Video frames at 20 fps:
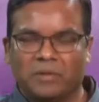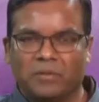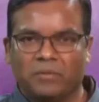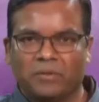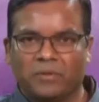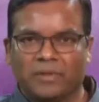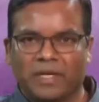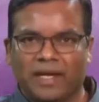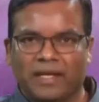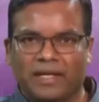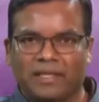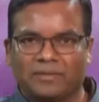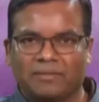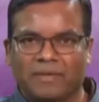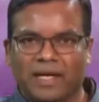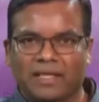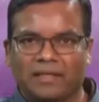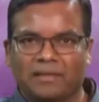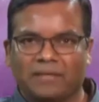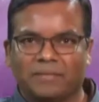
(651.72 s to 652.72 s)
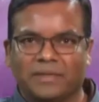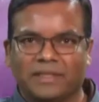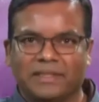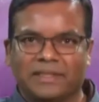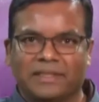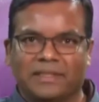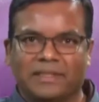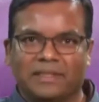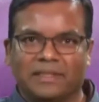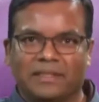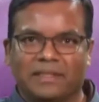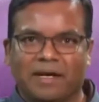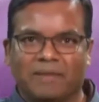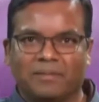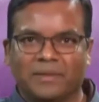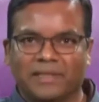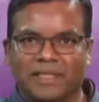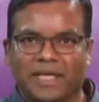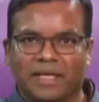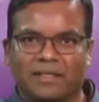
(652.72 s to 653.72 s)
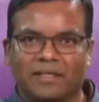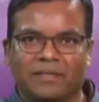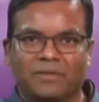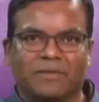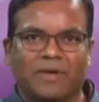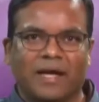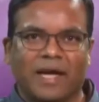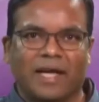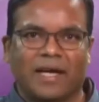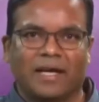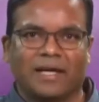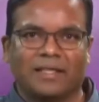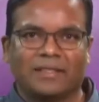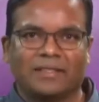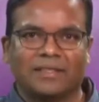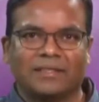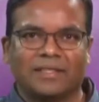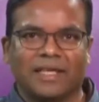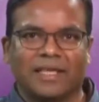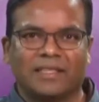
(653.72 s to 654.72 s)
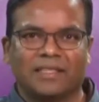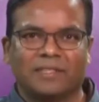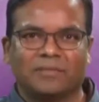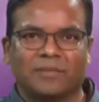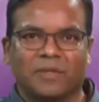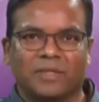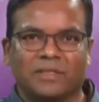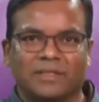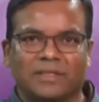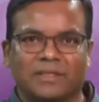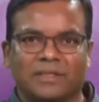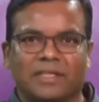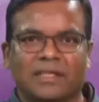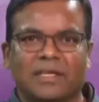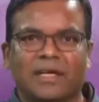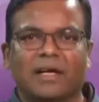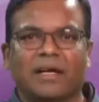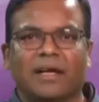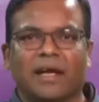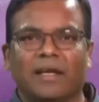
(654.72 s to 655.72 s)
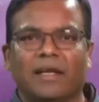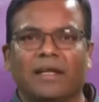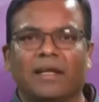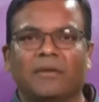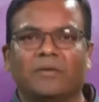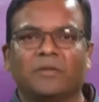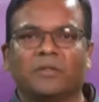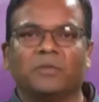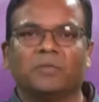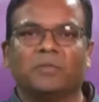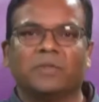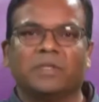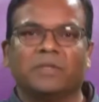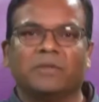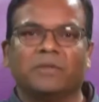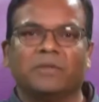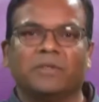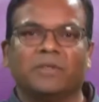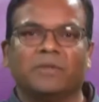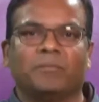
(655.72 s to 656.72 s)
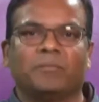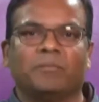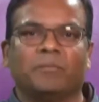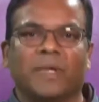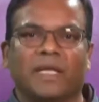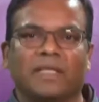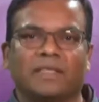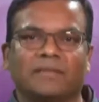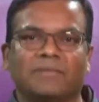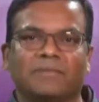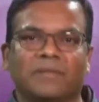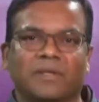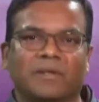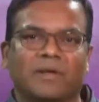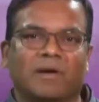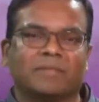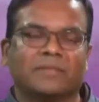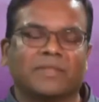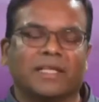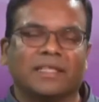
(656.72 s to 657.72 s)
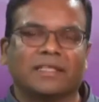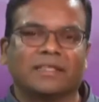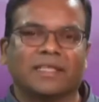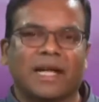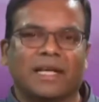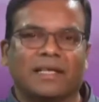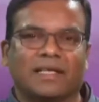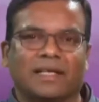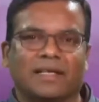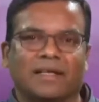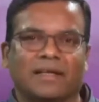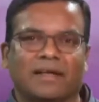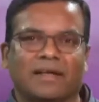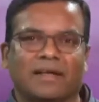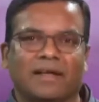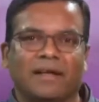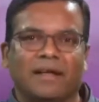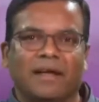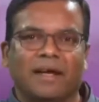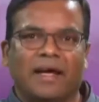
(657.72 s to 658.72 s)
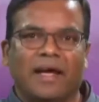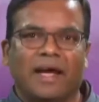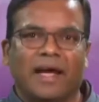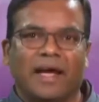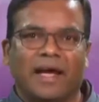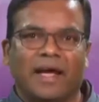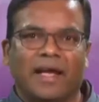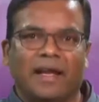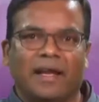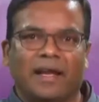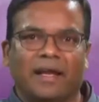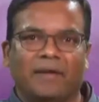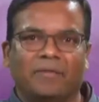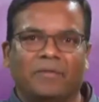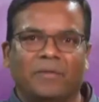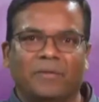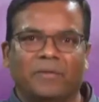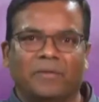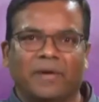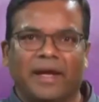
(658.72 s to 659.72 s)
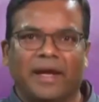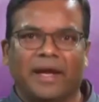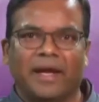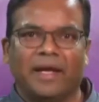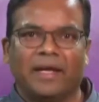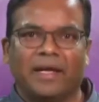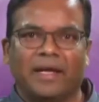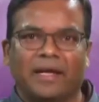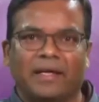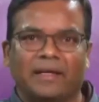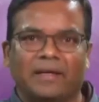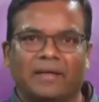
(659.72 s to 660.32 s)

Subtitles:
photon spectrum is upscattered to higher energies, and this process continues due to the multiple Compton scattering. And if you add